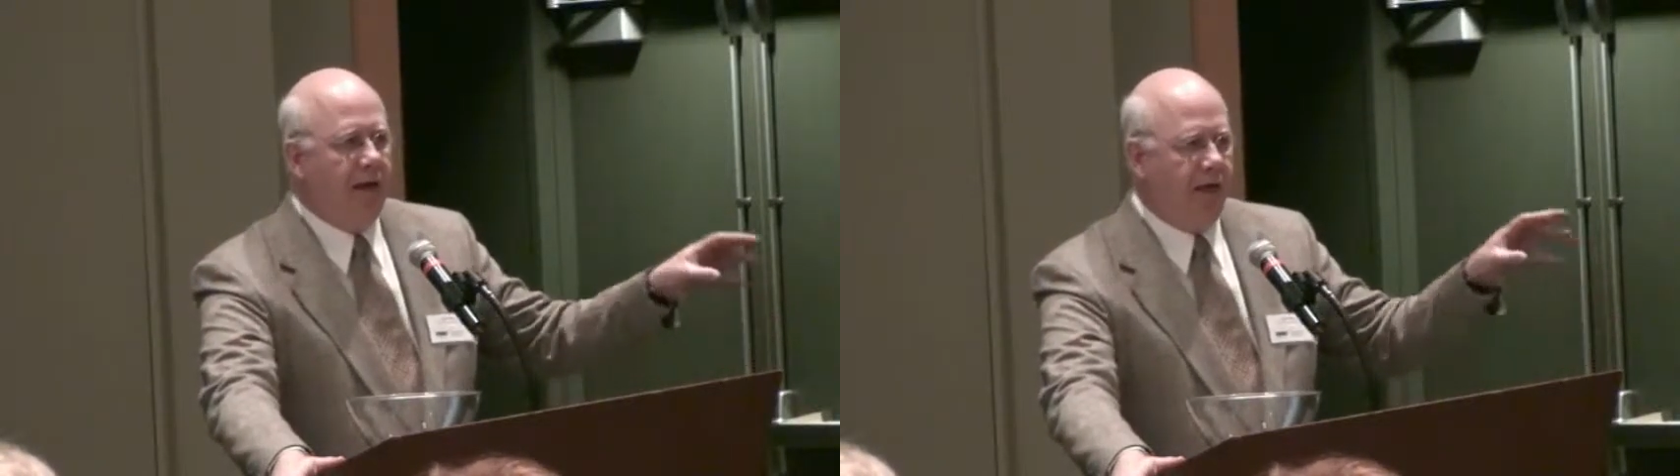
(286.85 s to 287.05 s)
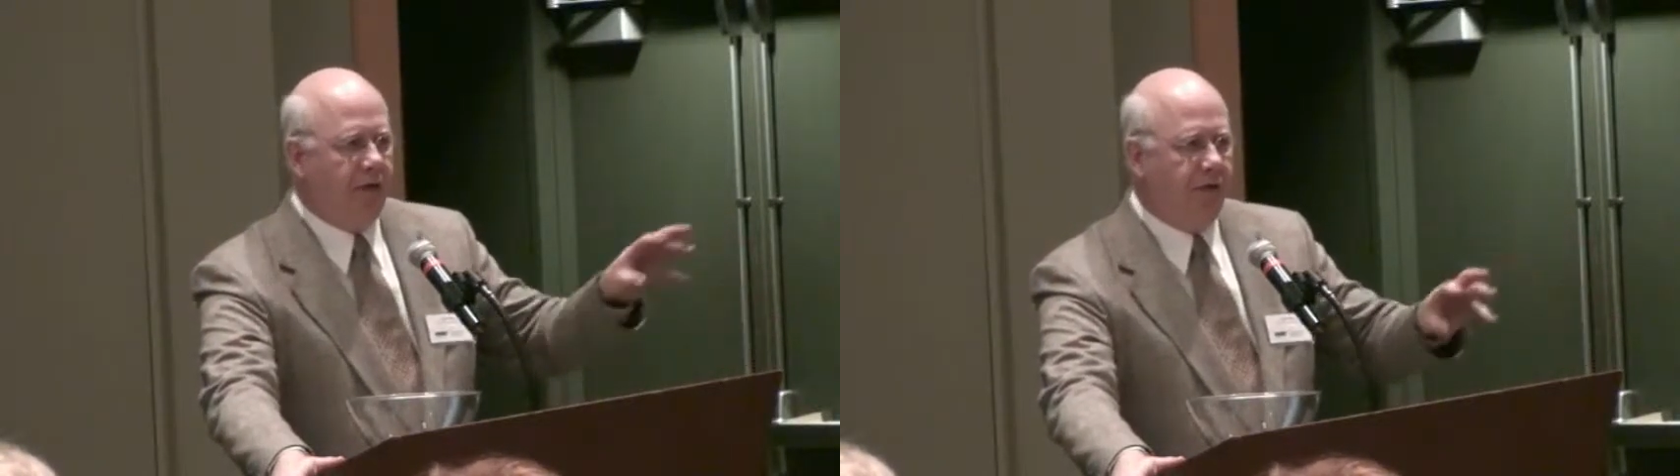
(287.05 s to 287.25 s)

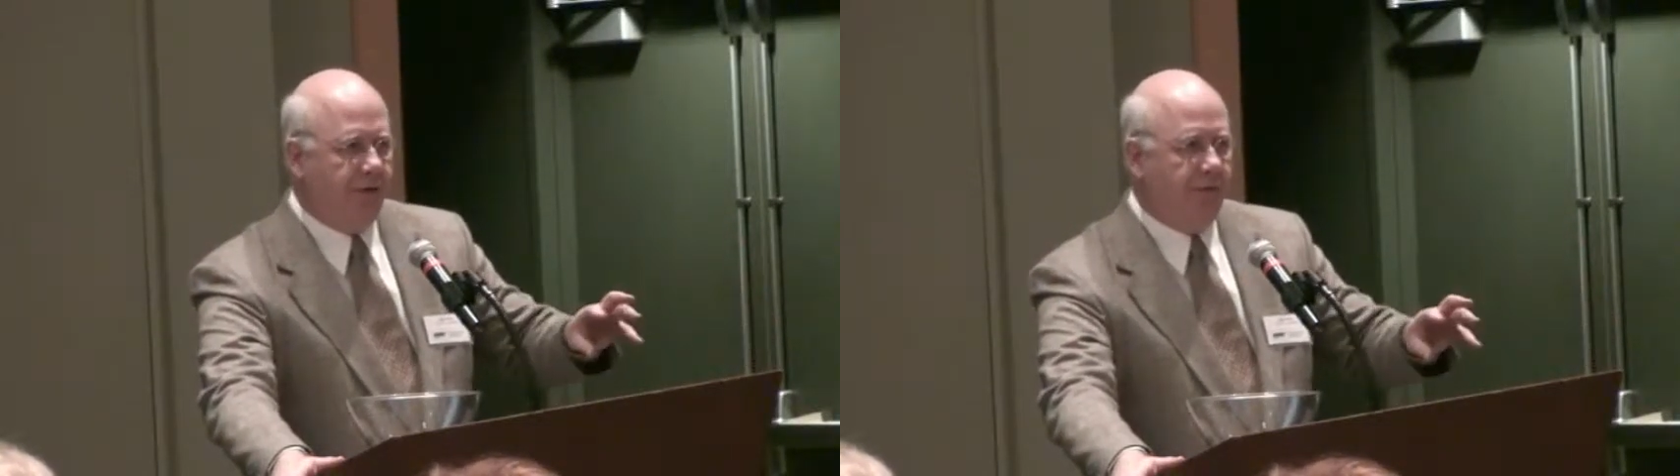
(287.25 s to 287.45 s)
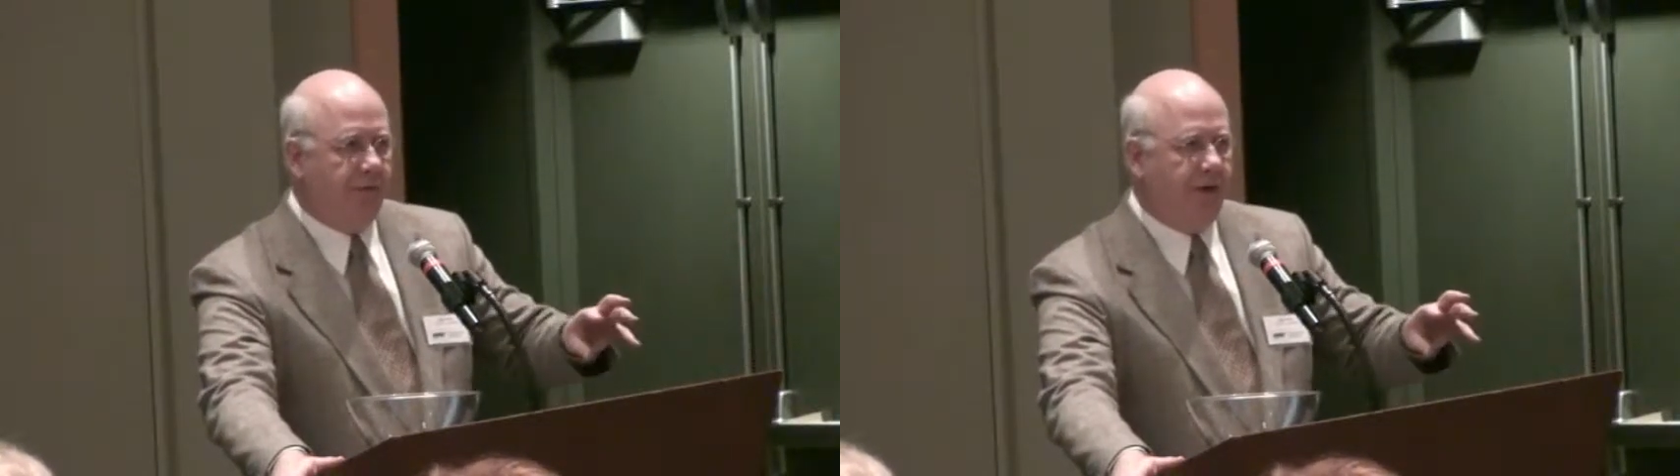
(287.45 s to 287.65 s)
and
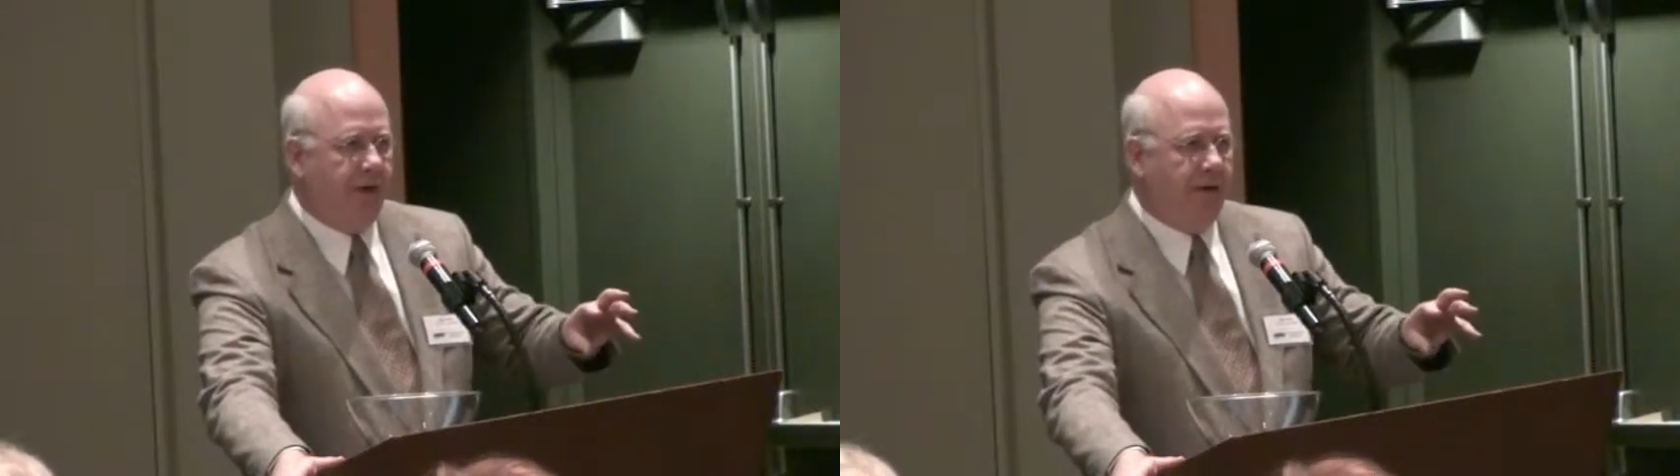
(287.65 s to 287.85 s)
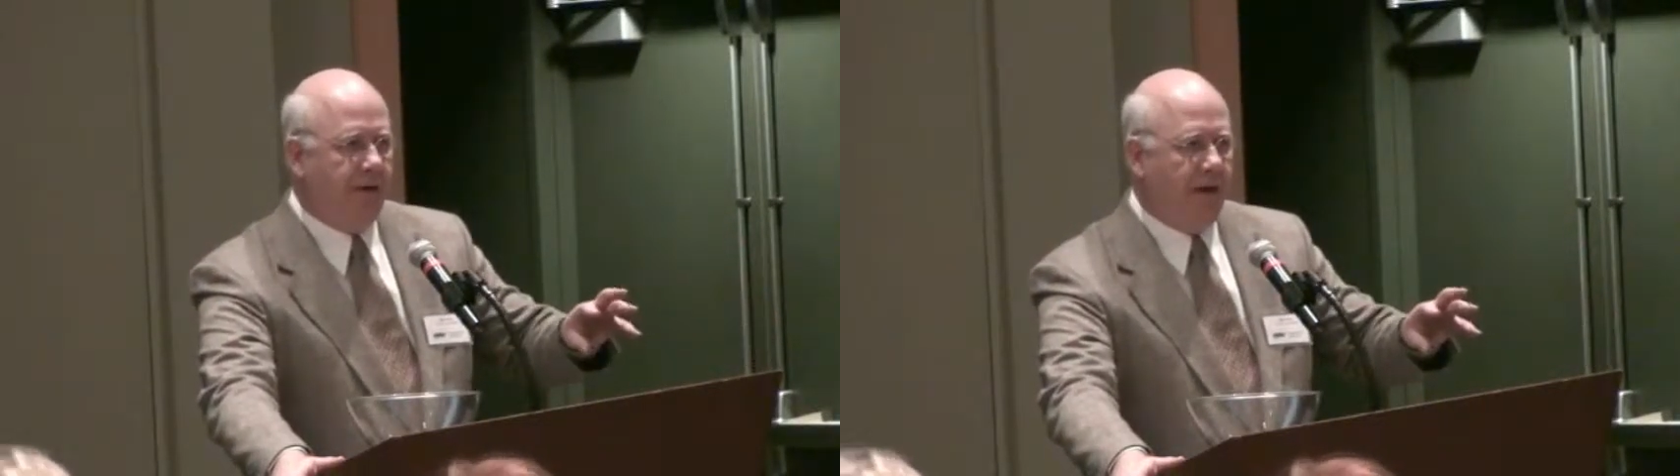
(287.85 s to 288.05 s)

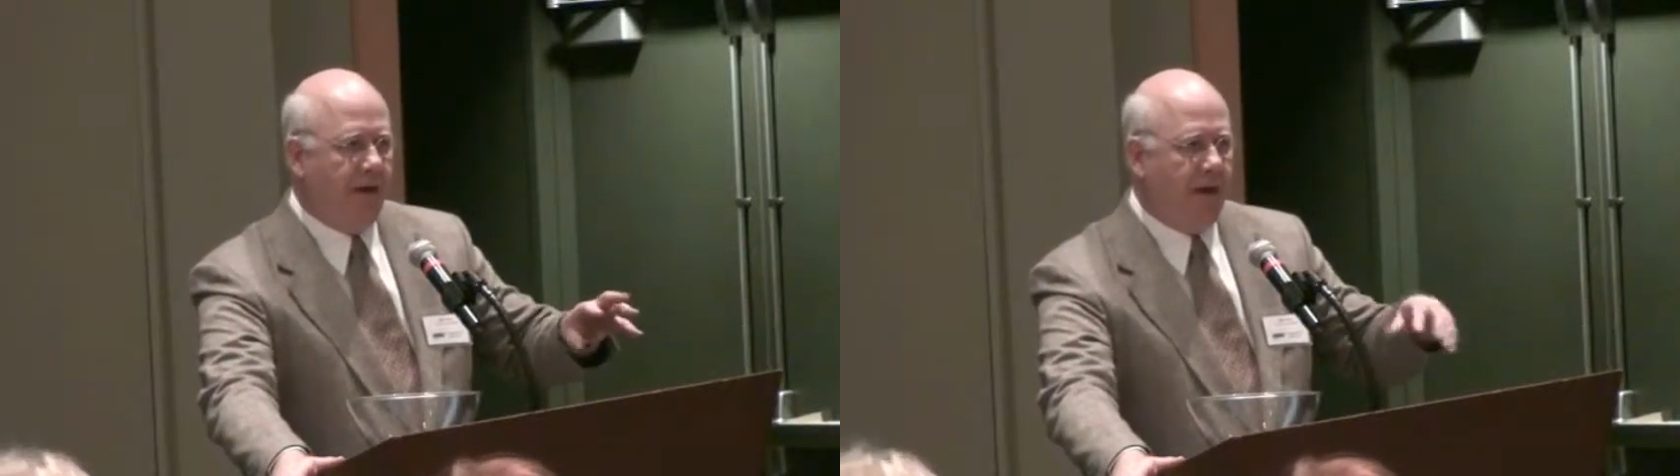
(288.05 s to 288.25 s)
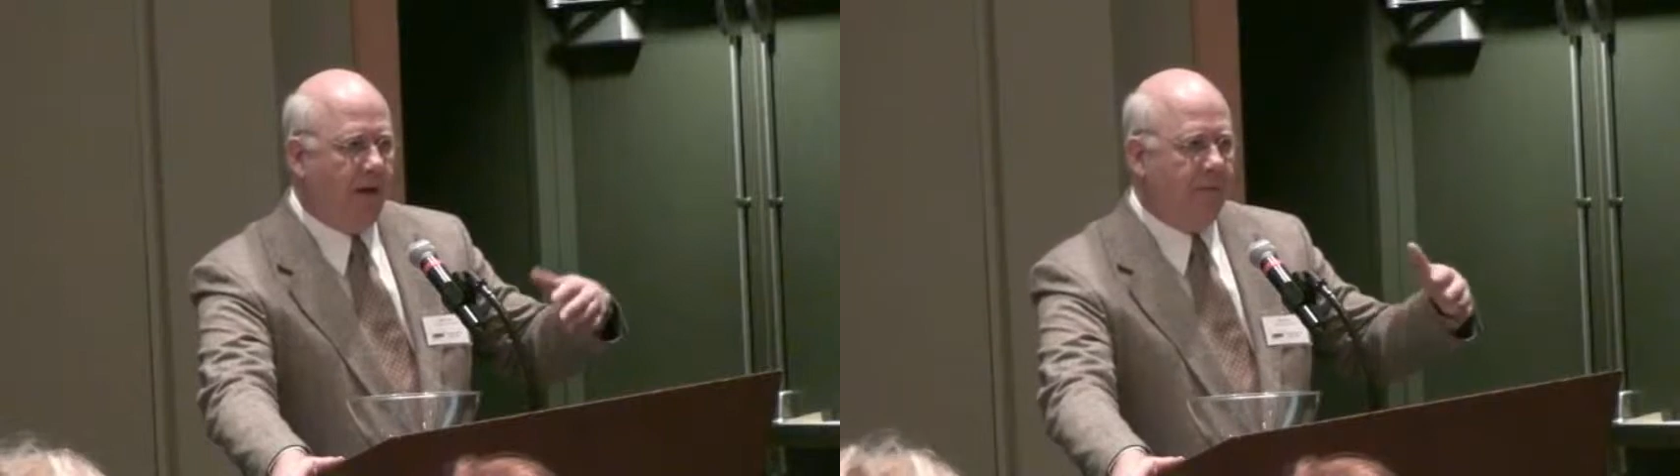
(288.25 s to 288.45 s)
union-free
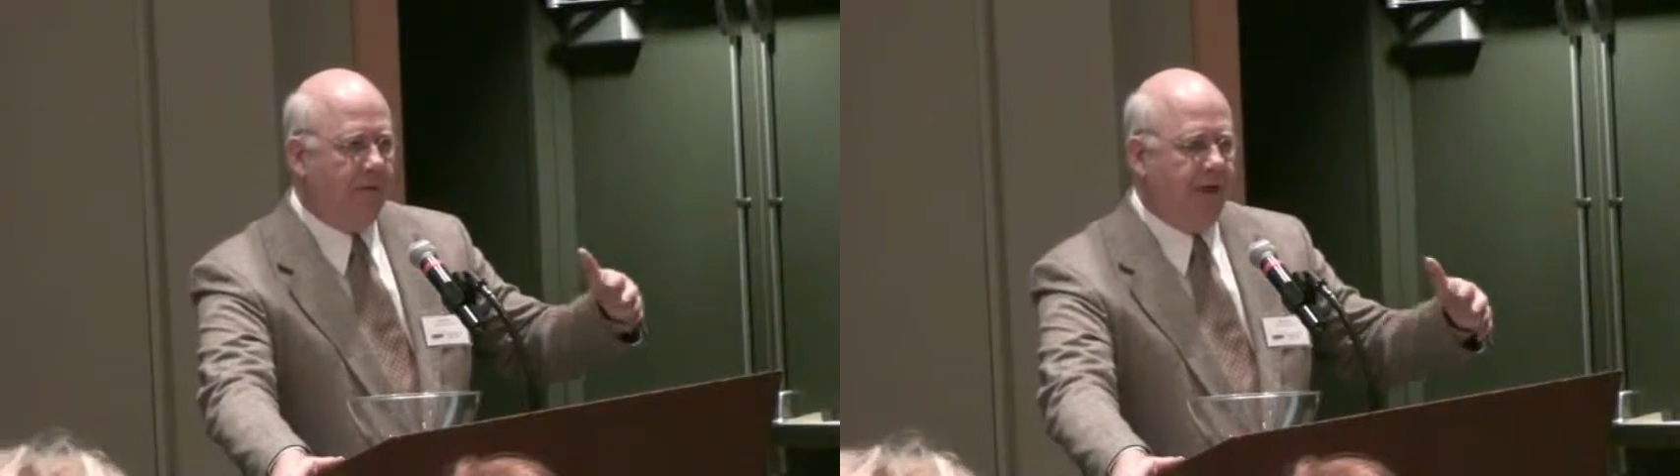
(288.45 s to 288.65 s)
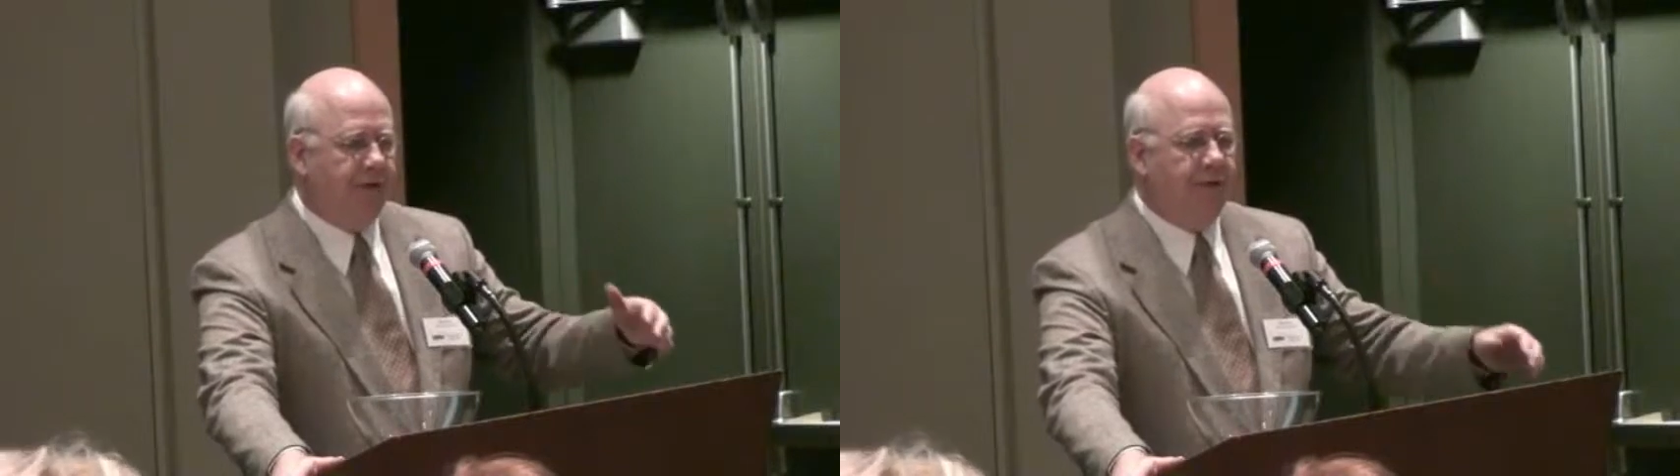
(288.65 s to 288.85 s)

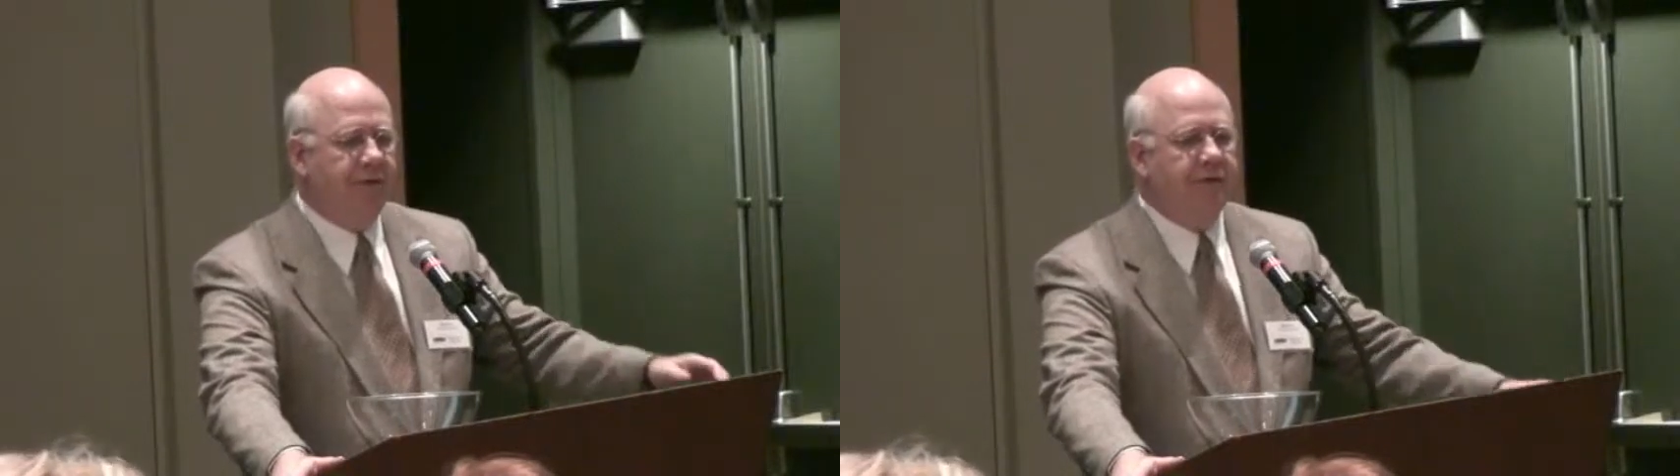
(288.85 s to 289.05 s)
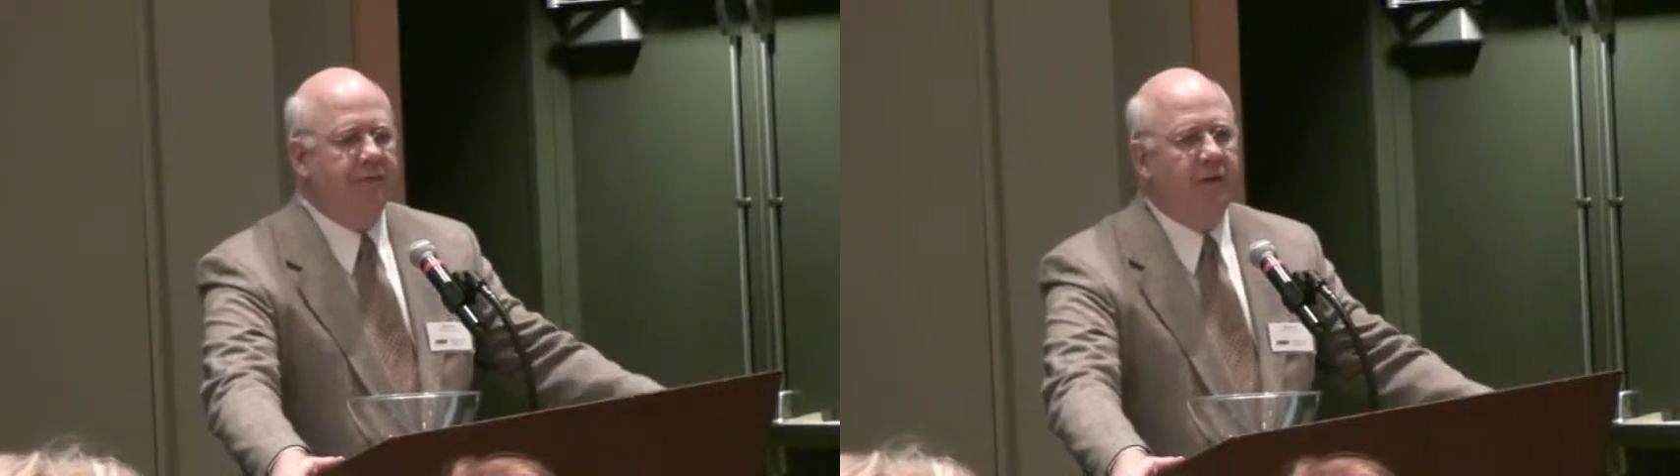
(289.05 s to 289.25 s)

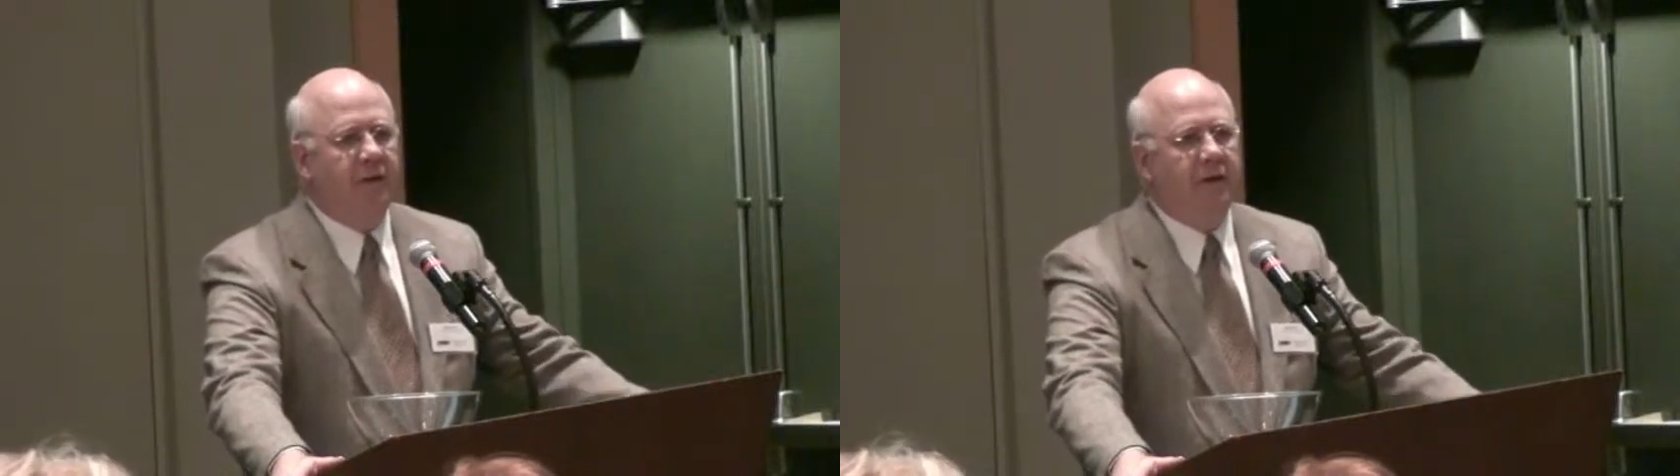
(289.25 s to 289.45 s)
operations,